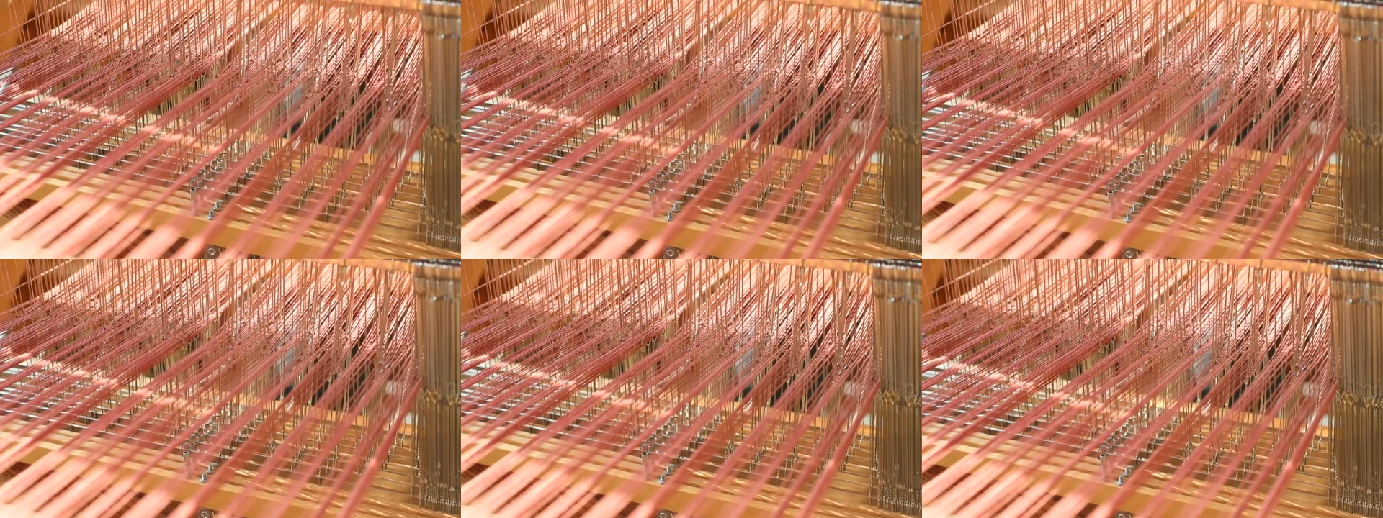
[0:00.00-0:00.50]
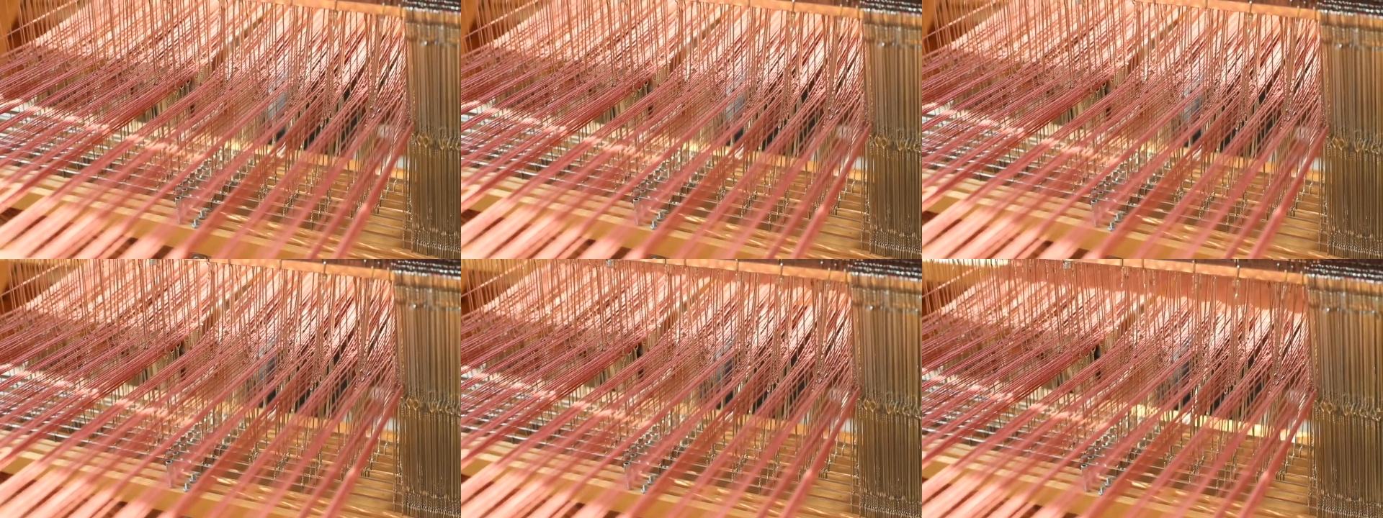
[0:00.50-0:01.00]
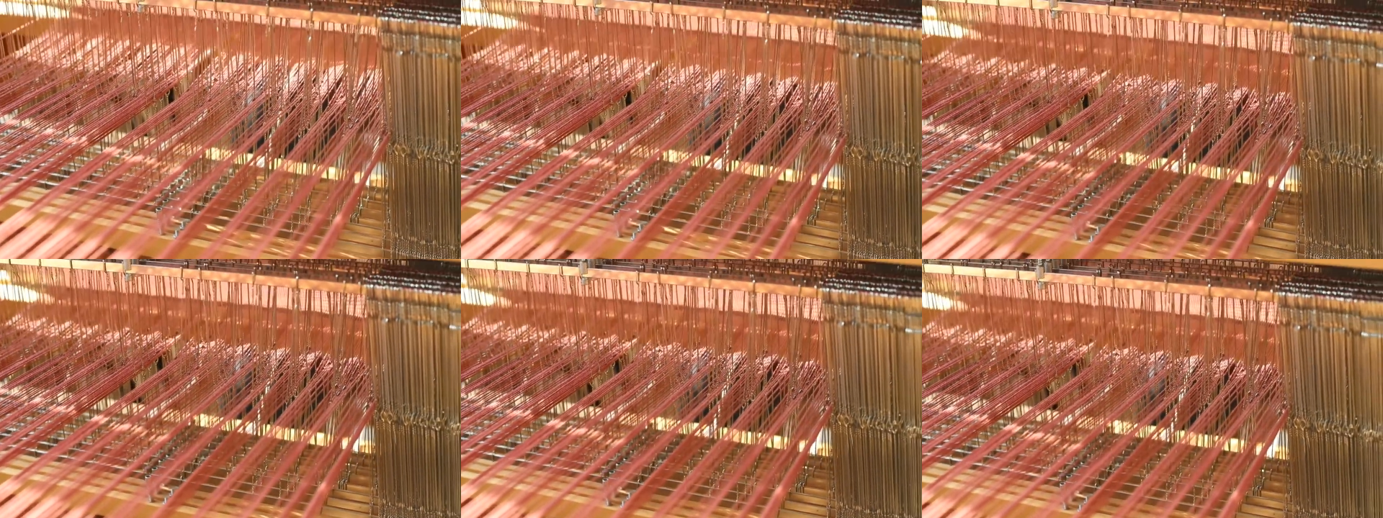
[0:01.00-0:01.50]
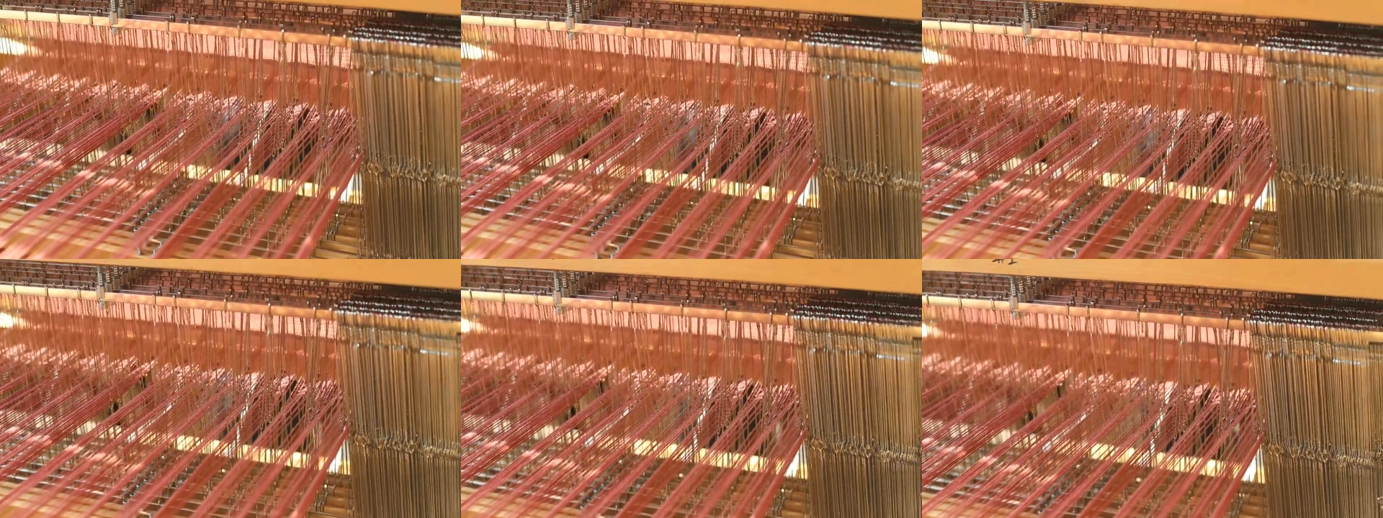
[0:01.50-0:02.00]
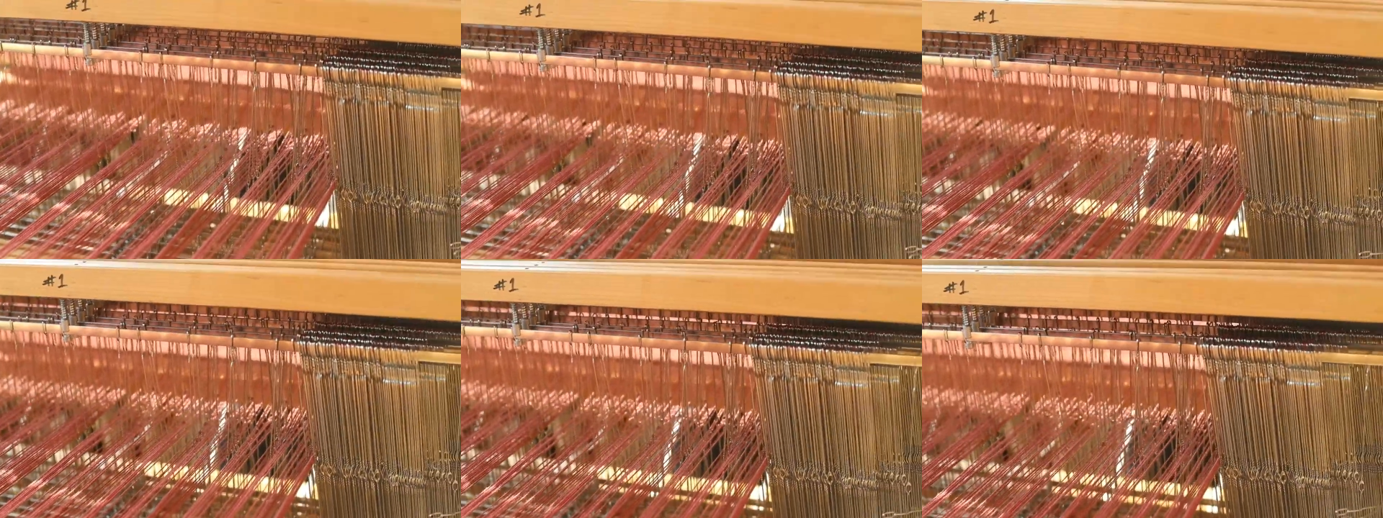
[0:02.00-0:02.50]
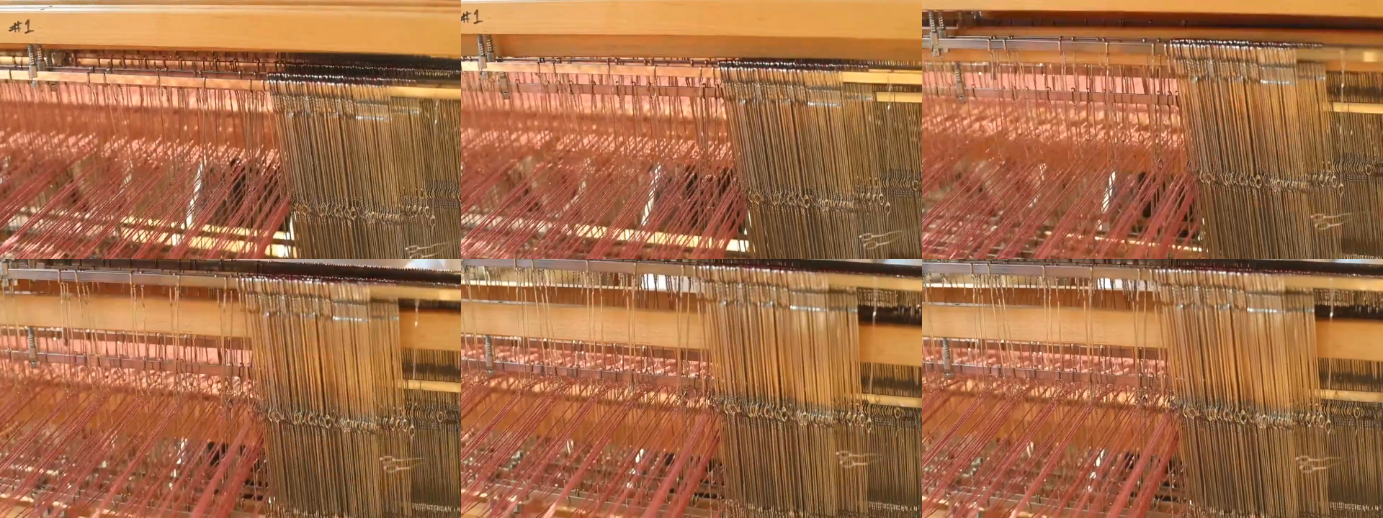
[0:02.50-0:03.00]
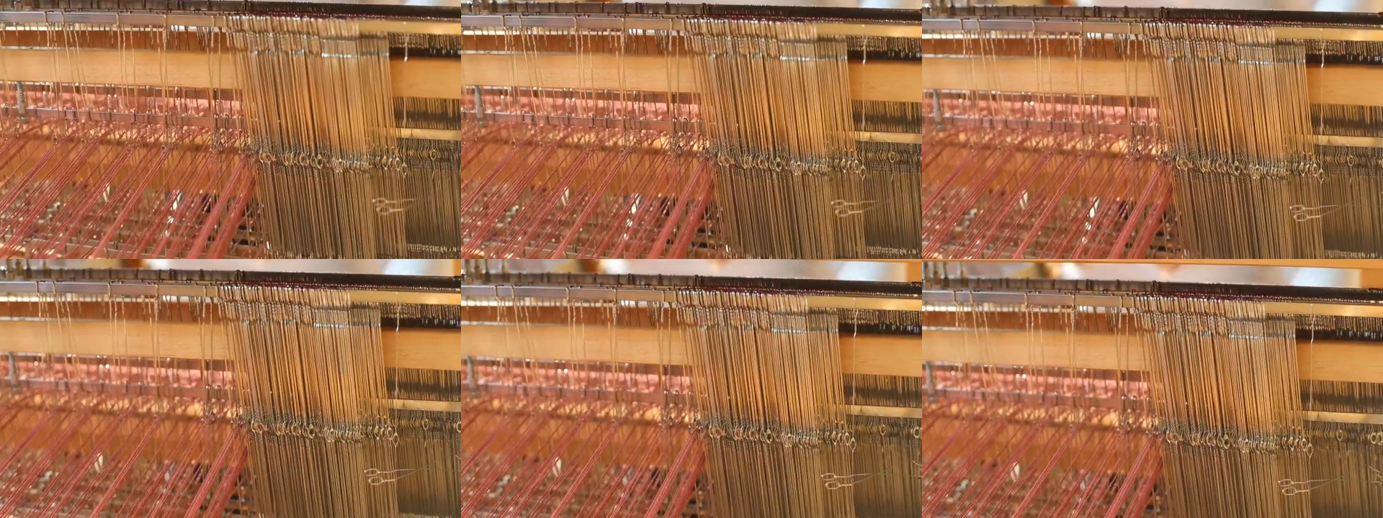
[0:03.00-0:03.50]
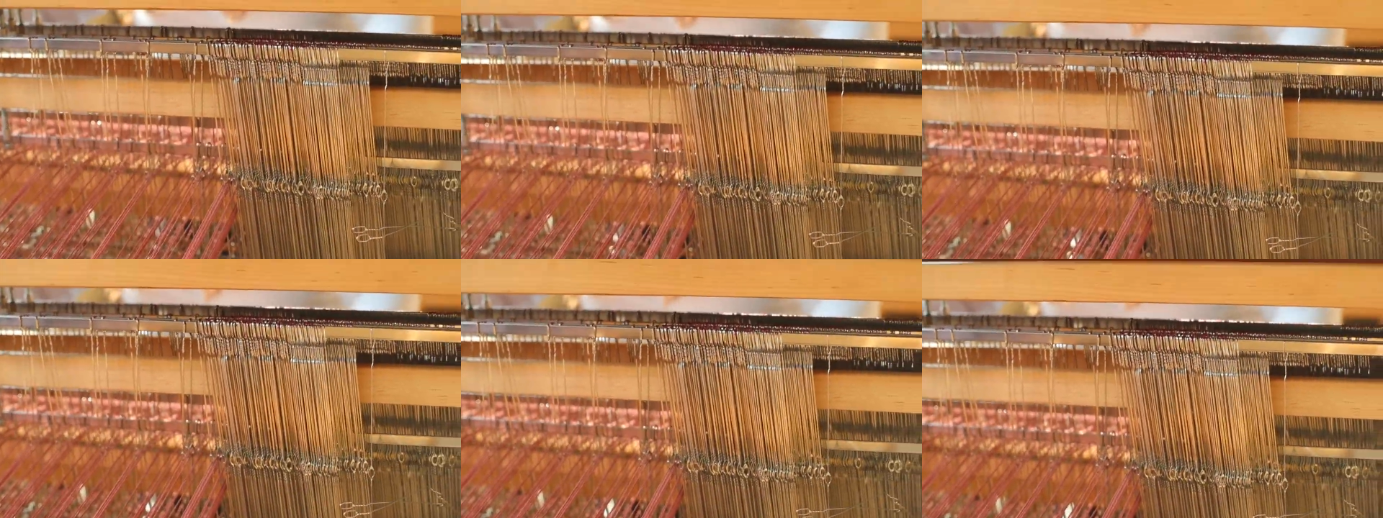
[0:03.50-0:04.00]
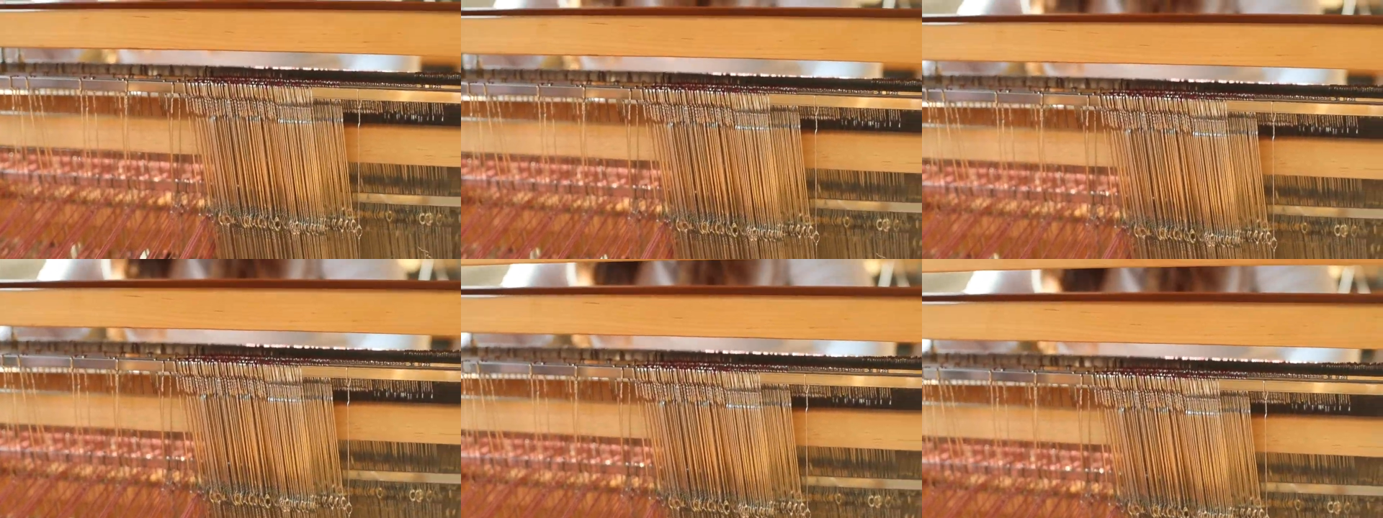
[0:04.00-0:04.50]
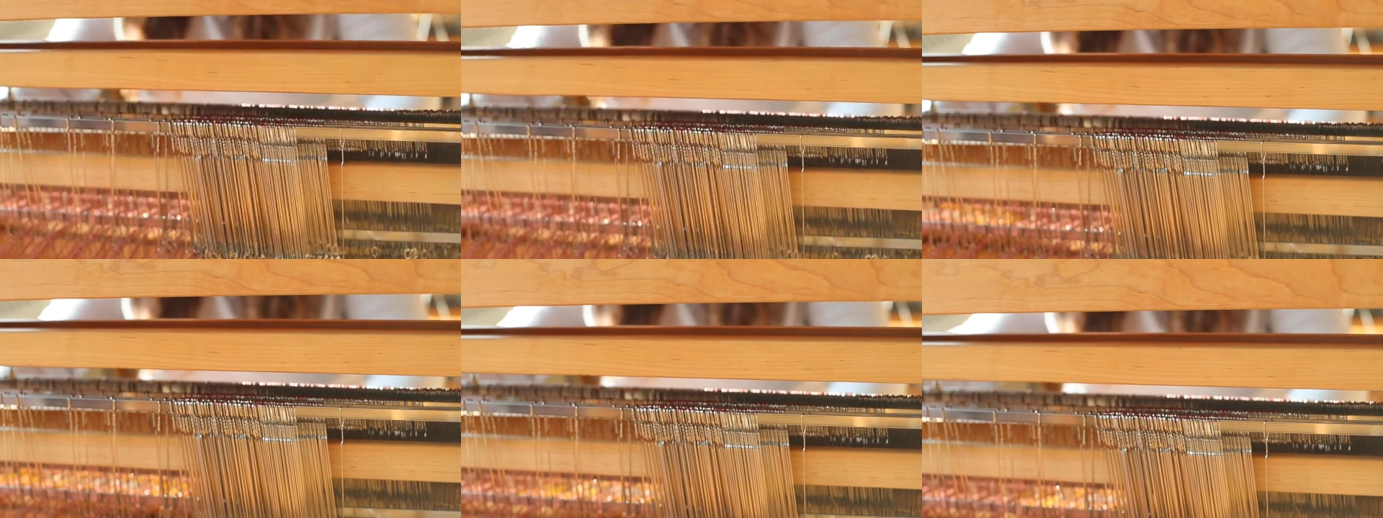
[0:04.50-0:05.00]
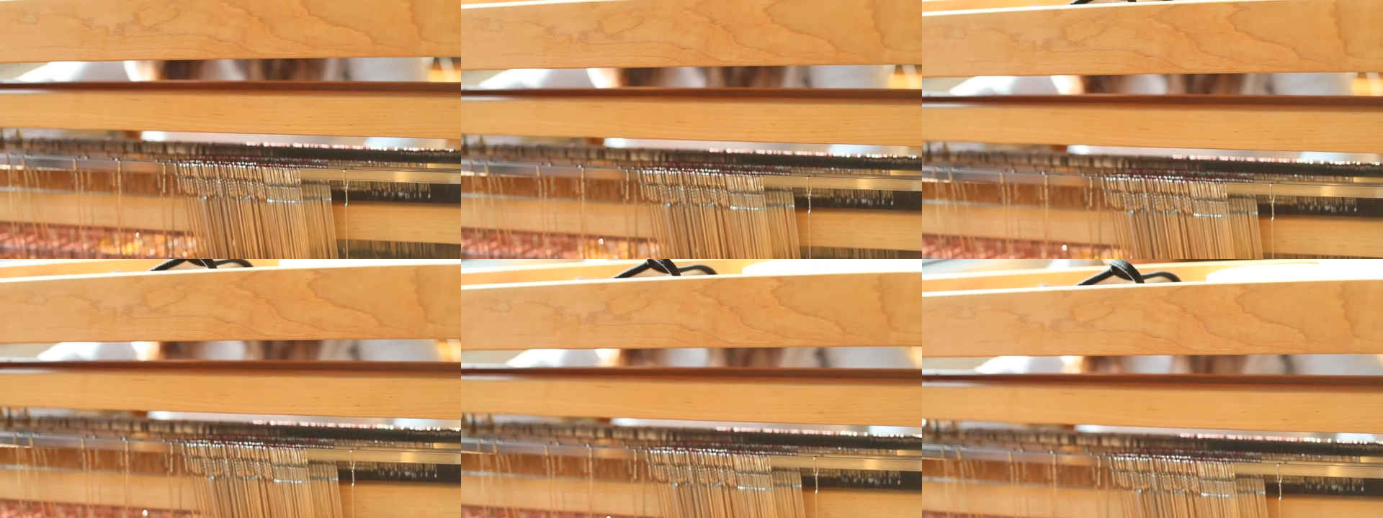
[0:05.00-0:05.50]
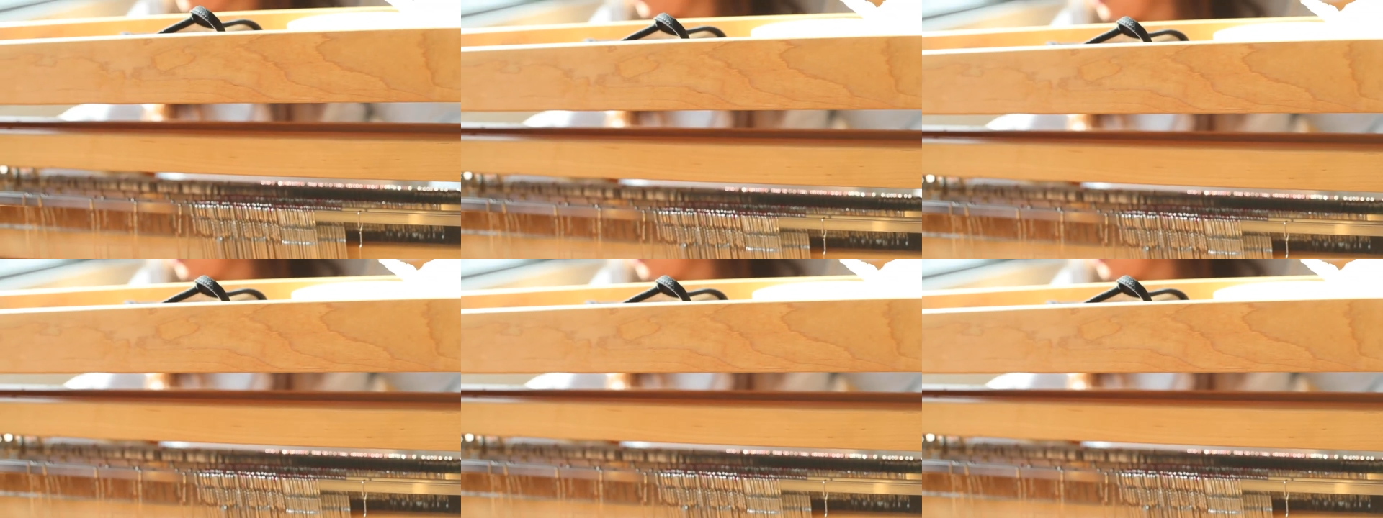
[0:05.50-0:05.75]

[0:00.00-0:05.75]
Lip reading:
(no speaker visible)